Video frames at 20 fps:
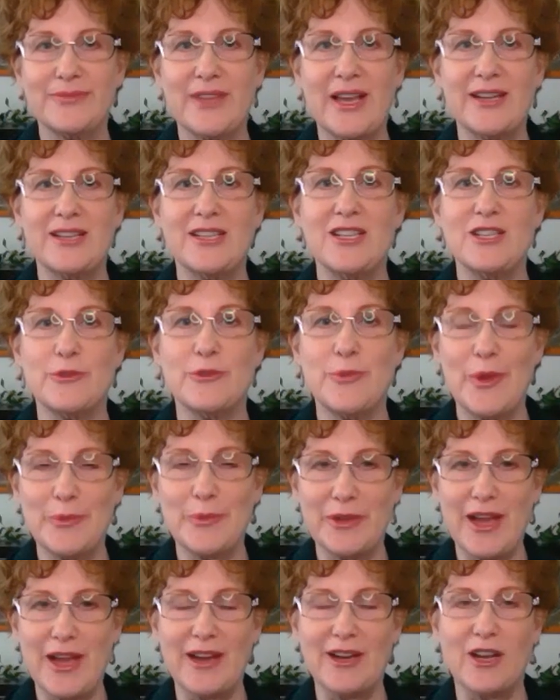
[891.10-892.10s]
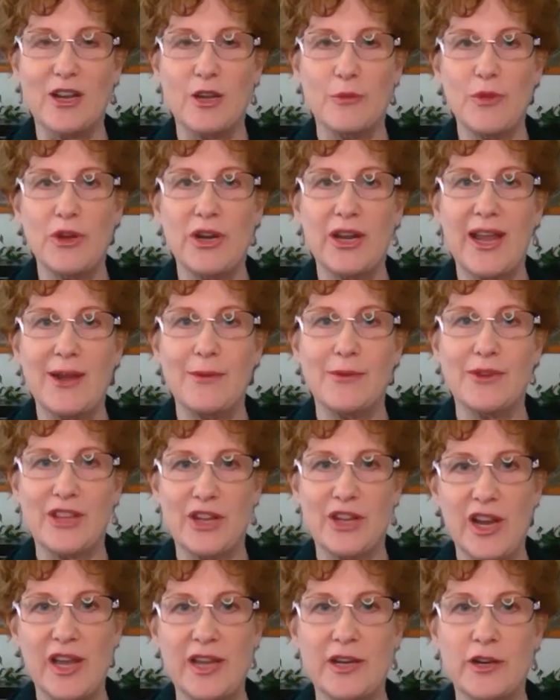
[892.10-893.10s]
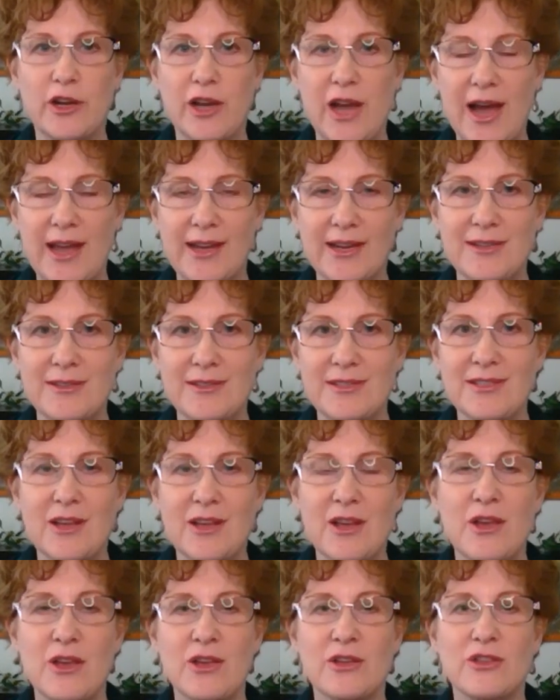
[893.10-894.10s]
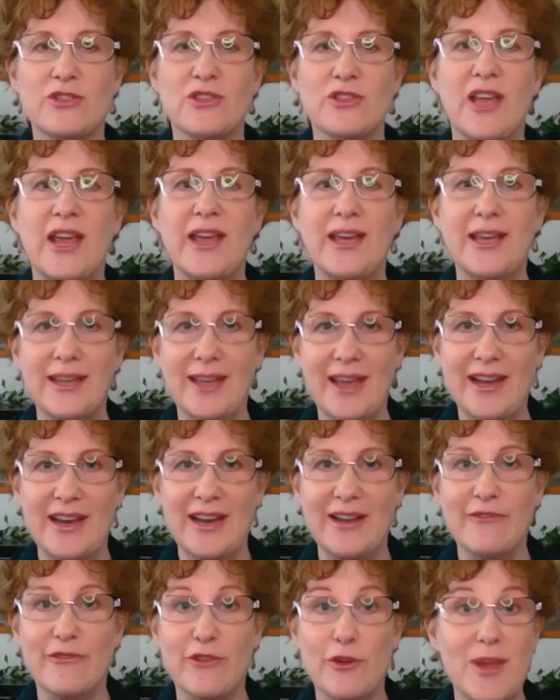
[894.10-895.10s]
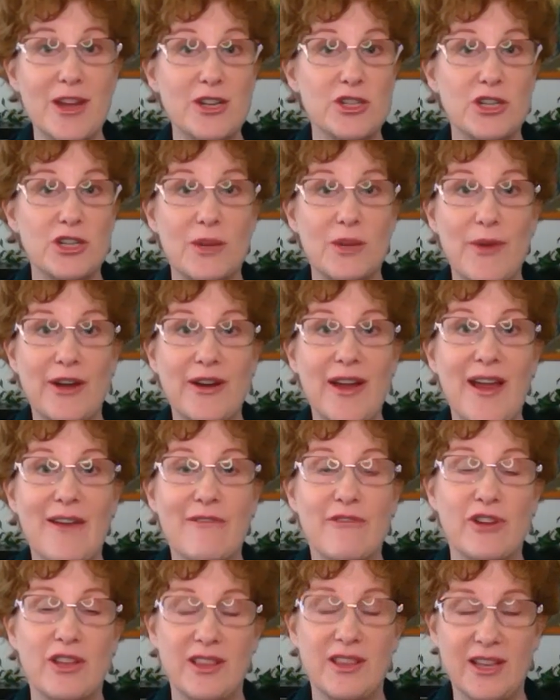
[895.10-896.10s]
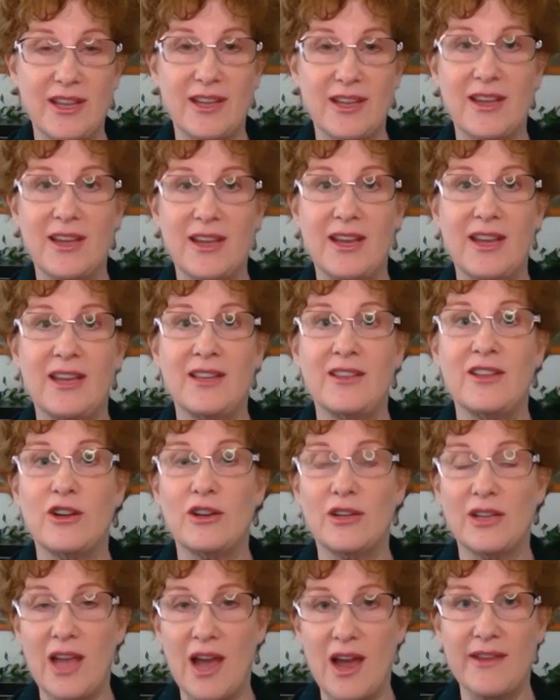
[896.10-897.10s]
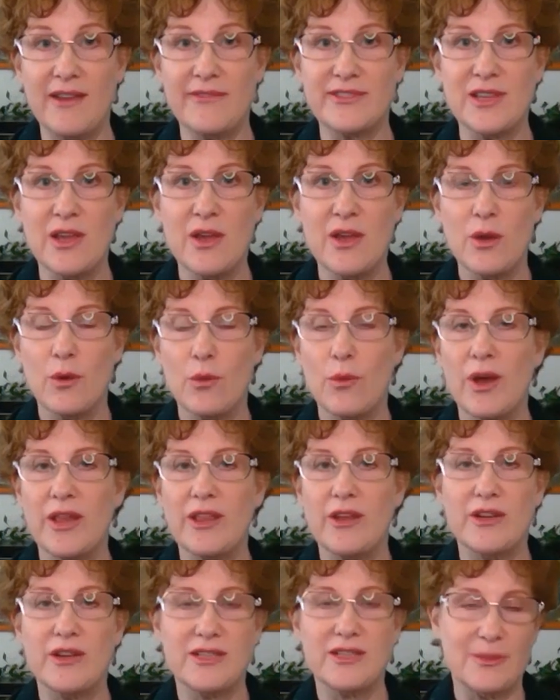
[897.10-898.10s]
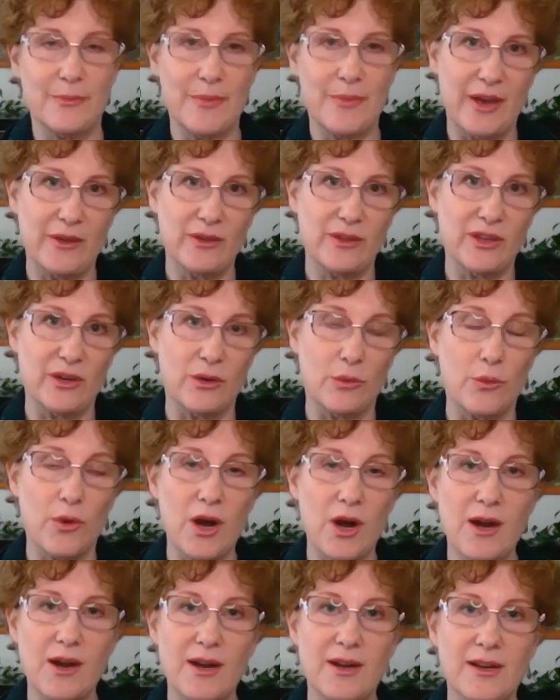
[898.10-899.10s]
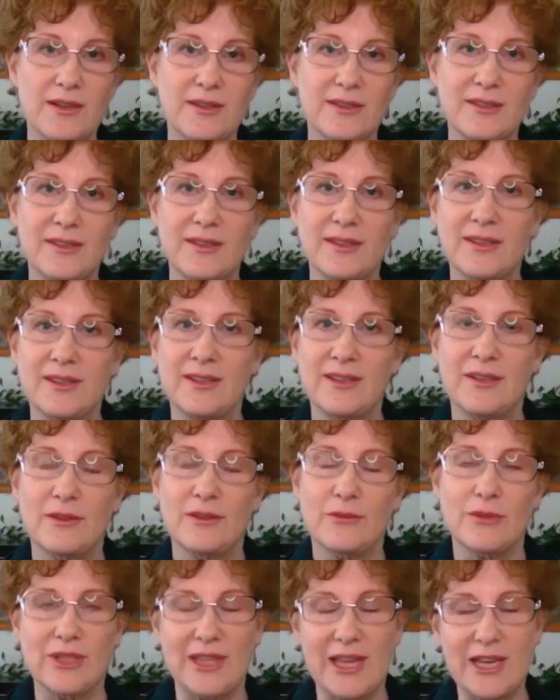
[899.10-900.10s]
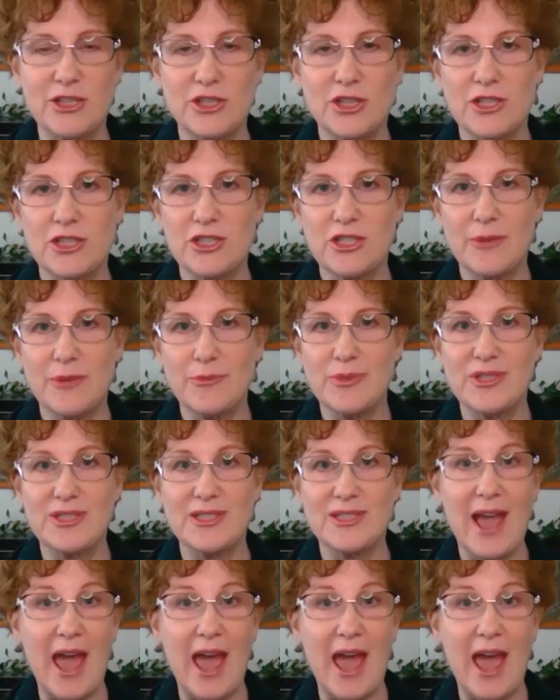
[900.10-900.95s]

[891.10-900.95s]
I teach people how to communicate with their inner guidance so they can get information about everything in their lives, whether it's about their work, relationships,